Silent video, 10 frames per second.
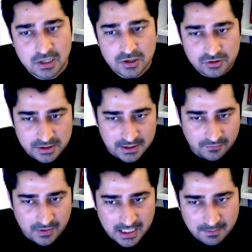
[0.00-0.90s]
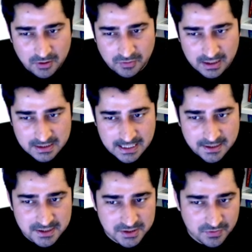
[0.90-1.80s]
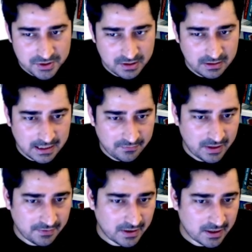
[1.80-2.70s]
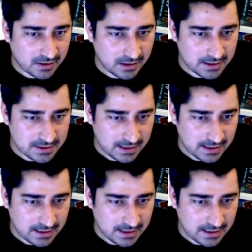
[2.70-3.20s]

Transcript: So see, we are able to understand the situation that we have created the list